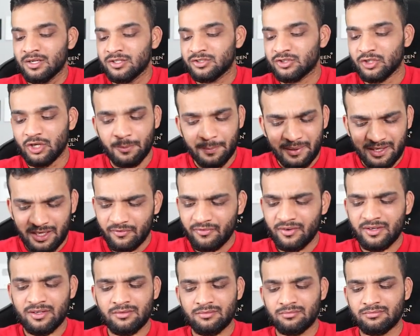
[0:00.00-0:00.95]
So you'll be
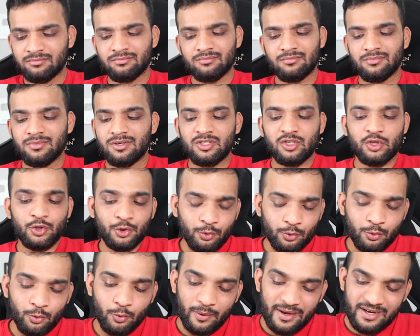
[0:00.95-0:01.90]
given
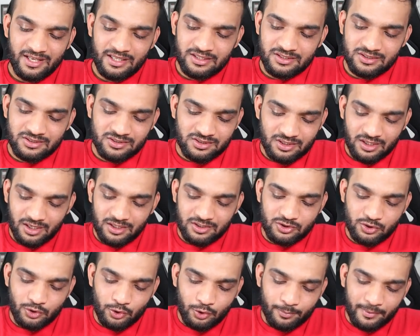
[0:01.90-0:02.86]
Q queries.
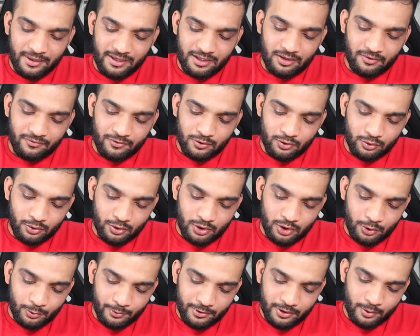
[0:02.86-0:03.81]
Assume I give you
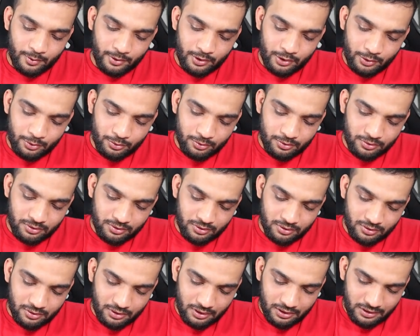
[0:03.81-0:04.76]
Q equal to
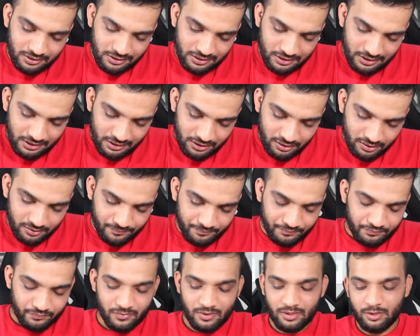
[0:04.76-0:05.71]
3.
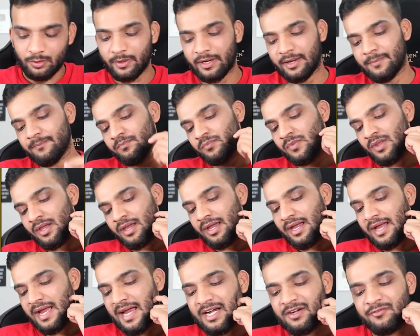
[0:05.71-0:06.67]
Okay.
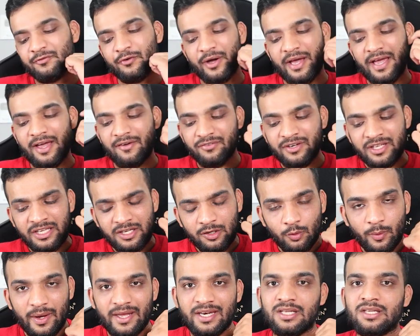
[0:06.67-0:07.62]
And for every
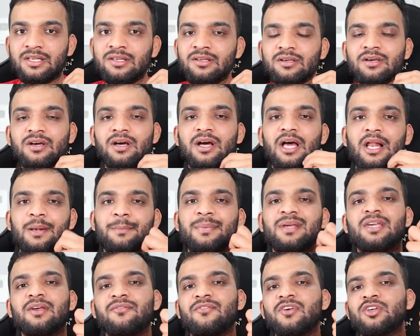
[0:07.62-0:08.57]
query, I'll
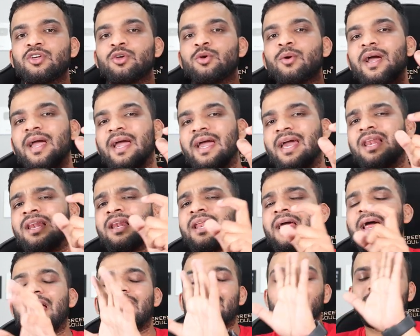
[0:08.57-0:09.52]
be giving you L
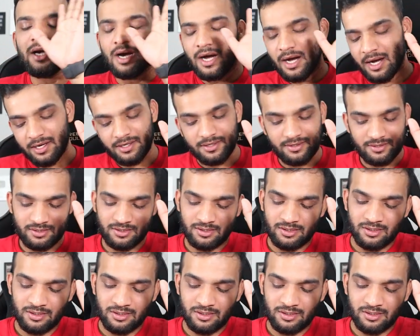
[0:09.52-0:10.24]
and R.